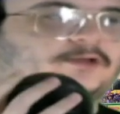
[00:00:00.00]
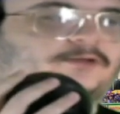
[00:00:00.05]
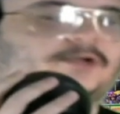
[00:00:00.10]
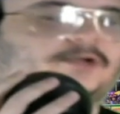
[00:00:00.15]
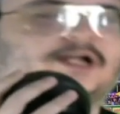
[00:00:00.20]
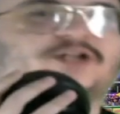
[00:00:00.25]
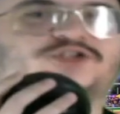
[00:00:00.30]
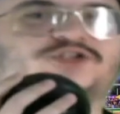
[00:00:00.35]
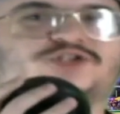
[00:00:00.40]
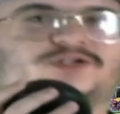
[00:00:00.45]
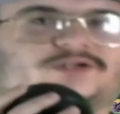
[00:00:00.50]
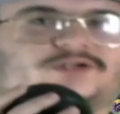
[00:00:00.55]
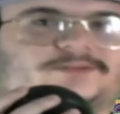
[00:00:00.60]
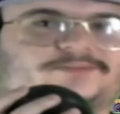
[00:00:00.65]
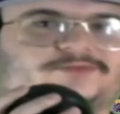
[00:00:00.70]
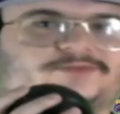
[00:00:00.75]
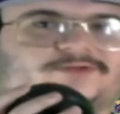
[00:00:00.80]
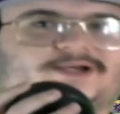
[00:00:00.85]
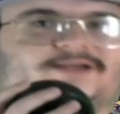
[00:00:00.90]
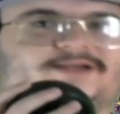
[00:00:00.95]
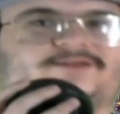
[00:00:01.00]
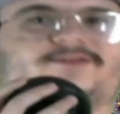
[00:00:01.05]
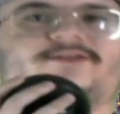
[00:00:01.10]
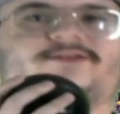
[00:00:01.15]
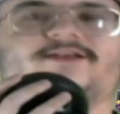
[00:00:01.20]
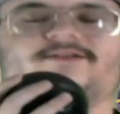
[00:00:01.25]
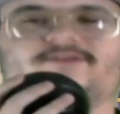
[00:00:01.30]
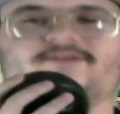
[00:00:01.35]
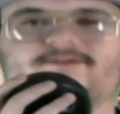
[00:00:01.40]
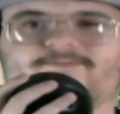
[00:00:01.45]
They're not chumps, right?
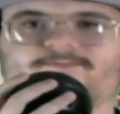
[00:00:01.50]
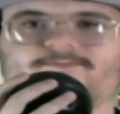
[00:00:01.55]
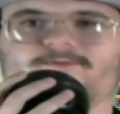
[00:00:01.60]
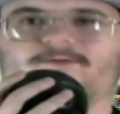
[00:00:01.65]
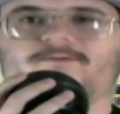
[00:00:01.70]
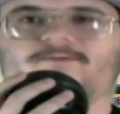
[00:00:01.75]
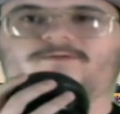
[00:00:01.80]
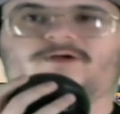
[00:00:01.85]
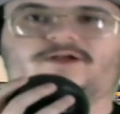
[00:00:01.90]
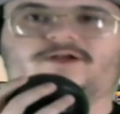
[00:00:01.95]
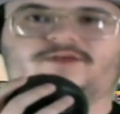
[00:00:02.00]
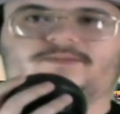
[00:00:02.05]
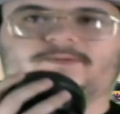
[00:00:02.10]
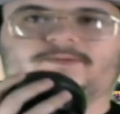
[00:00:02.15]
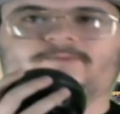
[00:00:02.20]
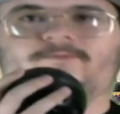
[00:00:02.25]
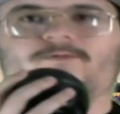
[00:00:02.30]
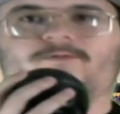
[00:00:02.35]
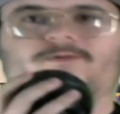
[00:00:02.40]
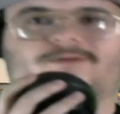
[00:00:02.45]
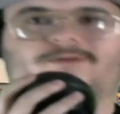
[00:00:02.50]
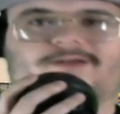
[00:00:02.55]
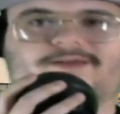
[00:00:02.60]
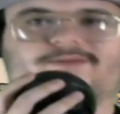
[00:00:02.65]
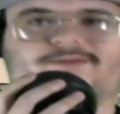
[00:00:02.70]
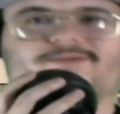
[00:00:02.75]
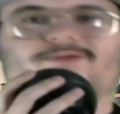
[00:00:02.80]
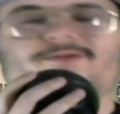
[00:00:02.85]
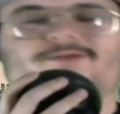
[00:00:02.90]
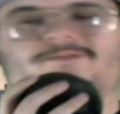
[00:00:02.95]
64 runs before
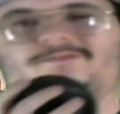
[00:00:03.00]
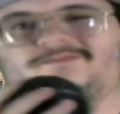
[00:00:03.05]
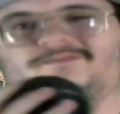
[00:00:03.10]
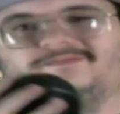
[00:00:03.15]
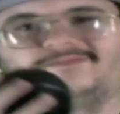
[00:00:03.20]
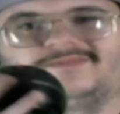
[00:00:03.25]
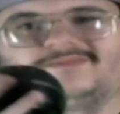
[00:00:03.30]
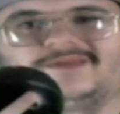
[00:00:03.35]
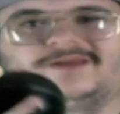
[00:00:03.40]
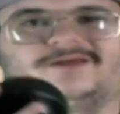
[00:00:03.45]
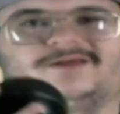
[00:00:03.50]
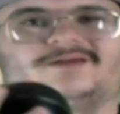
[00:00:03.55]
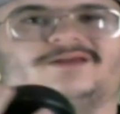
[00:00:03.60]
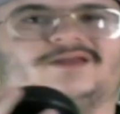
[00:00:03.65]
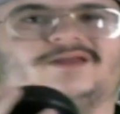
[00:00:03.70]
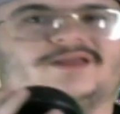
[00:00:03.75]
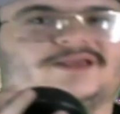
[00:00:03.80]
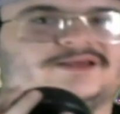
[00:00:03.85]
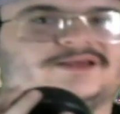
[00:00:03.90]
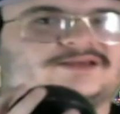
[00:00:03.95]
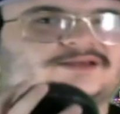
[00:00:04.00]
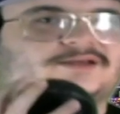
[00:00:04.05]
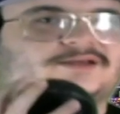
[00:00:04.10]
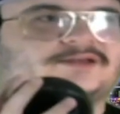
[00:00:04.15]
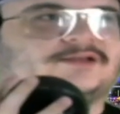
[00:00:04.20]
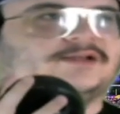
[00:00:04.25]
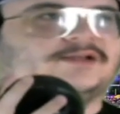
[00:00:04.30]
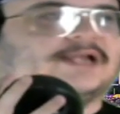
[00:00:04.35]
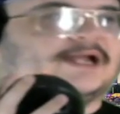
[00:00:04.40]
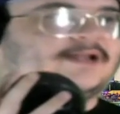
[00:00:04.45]
this.
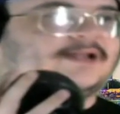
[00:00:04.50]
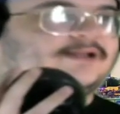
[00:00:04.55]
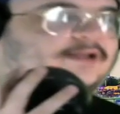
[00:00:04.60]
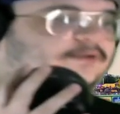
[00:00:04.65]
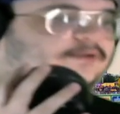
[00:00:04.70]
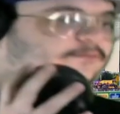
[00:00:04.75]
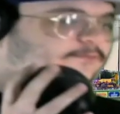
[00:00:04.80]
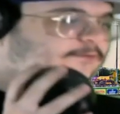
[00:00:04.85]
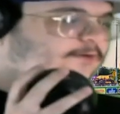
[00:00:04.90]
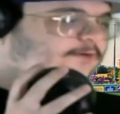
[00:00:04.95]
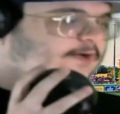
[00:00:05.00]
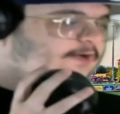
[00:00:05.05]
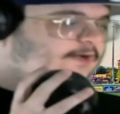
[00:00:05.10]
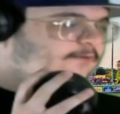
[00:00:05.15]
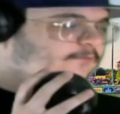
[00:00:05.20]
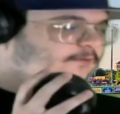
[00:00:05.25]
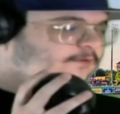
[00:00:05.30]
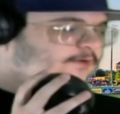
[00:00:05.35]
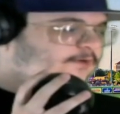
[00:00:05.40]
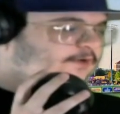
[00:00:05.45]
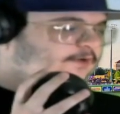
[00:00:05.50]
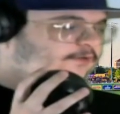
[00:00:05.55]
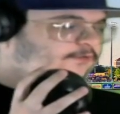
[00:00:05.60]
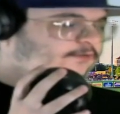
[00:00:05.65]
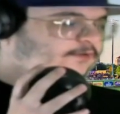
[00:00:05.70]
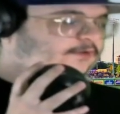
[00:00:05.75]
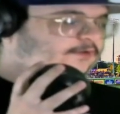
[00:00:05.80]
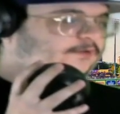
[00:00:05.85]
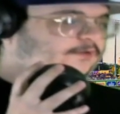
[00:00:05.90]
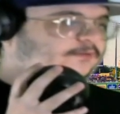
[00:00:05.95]
You got to give credit where credit's
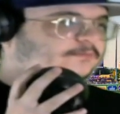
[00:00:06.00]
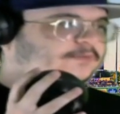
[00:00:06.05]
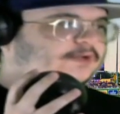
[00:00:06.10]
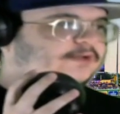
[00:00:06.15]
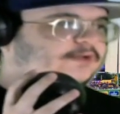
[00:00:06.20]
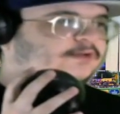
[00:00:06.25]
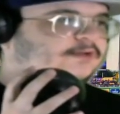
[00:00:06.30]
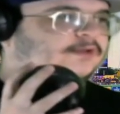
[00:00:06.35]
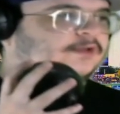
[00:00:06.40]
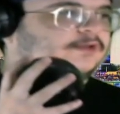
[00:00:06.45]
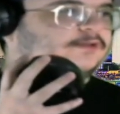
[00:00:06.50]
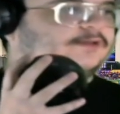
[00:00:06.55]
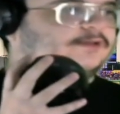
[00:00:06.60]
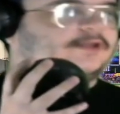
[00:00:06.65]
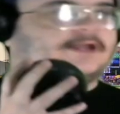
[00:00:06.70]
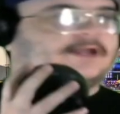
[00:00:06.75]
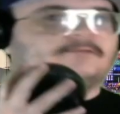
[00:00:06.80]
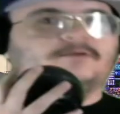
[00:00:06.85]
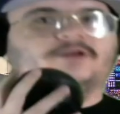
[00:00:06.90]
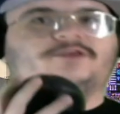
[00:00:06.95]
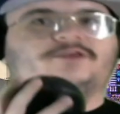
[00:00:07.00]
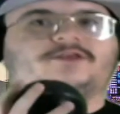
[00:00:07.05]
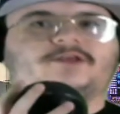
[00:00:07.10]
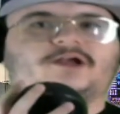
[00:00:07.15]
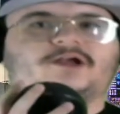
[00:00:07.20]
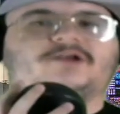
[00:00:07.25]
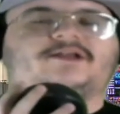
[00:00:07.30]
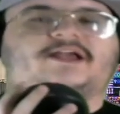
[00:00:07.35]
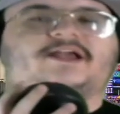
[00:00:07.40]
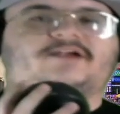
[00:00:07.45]
due, but today wasn't
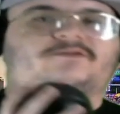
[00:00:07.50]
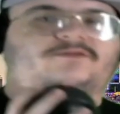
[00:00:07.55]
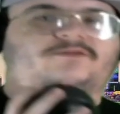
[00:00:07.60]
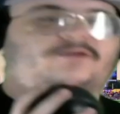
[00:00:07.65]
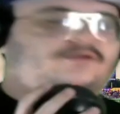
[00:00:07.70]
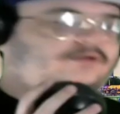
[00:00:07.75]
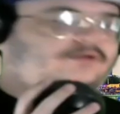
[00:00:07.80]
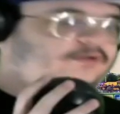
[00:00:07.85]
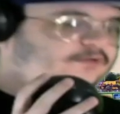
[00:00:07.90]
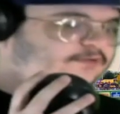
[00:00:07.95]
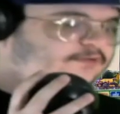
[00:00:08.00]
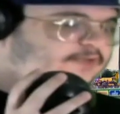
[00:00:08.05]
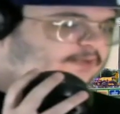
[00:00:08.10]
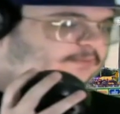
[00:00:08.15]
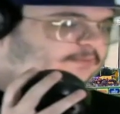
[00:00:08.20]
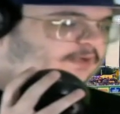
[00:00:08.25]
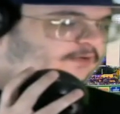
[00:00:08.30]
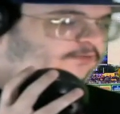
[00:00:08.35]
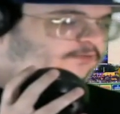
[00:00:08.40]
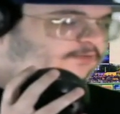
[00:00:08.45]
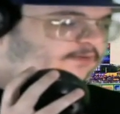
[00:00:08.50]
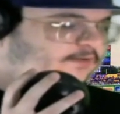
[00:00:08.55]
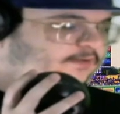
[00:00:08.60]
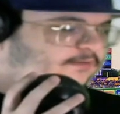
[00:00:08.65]
their day for Sam Houston.